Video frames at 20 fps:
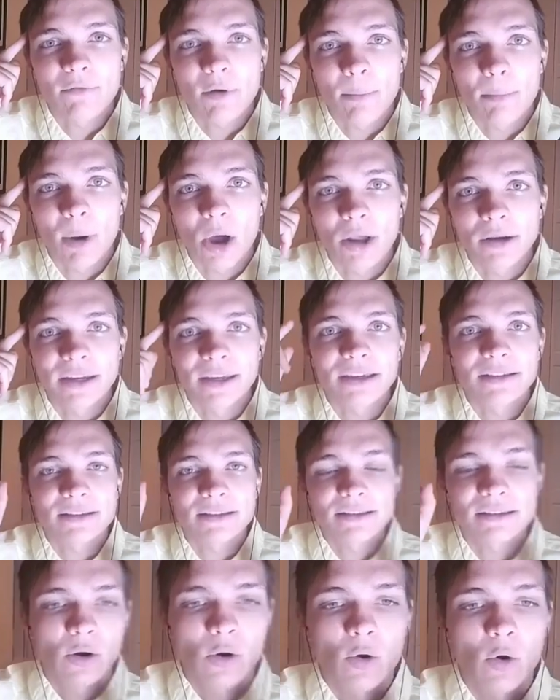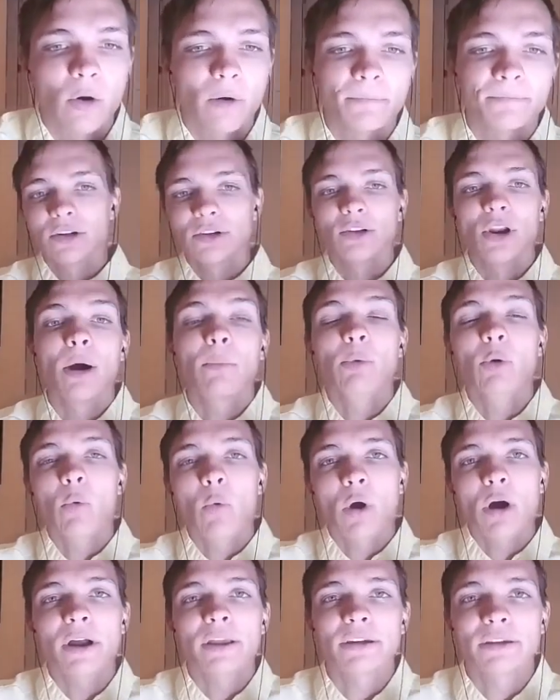of abundance. Cool. Number
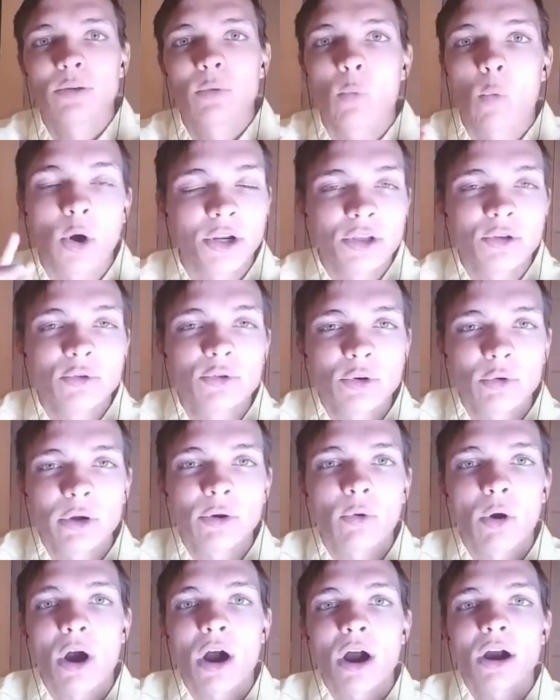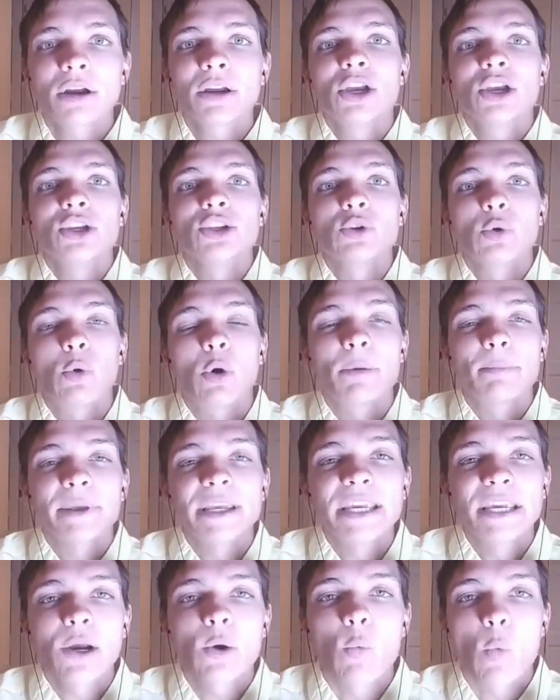one, what are you doing wrong? You are
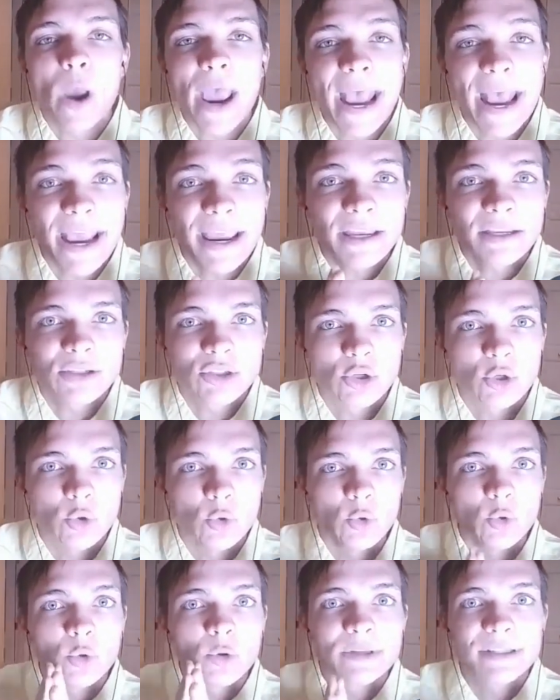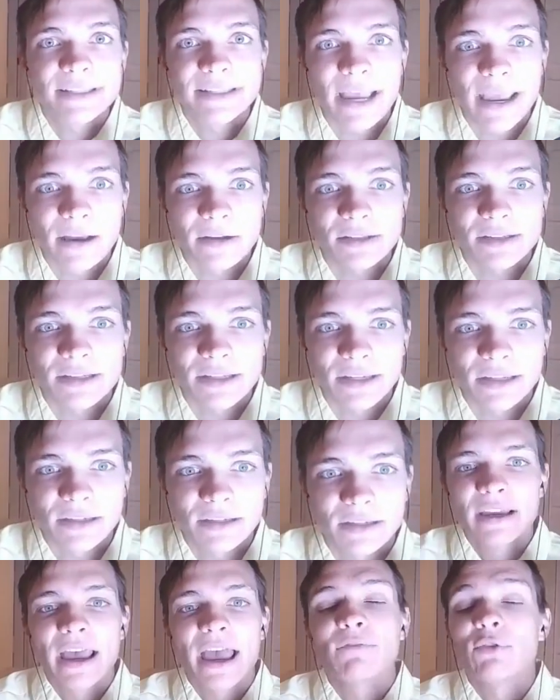being way too salesy.
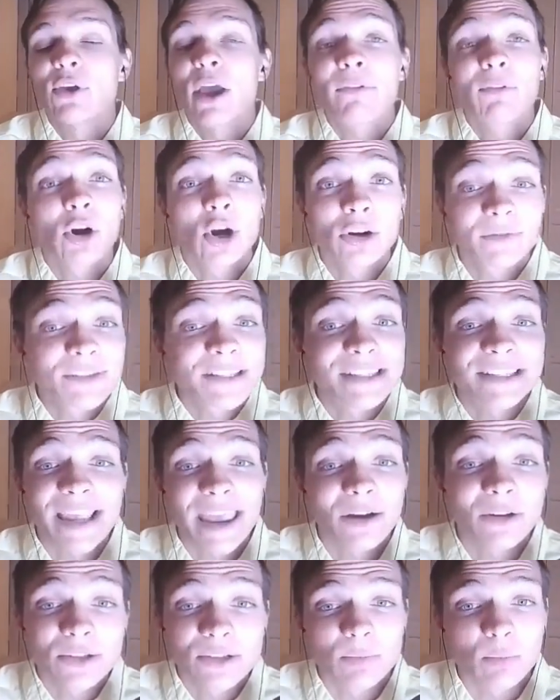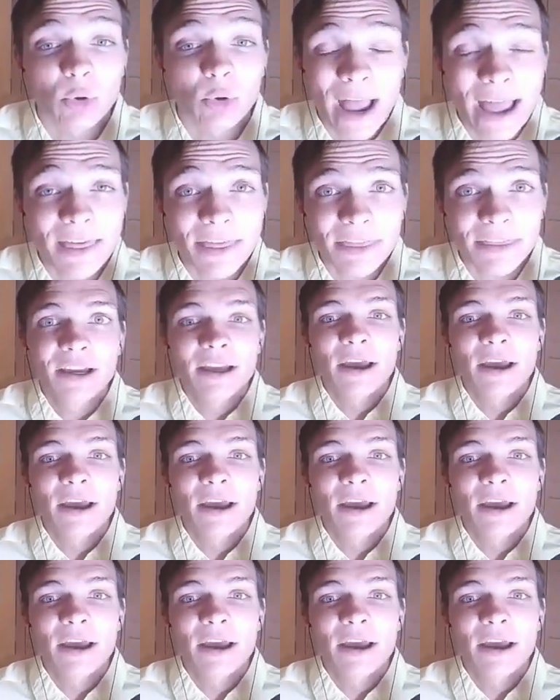Have you ever heard of sales breath?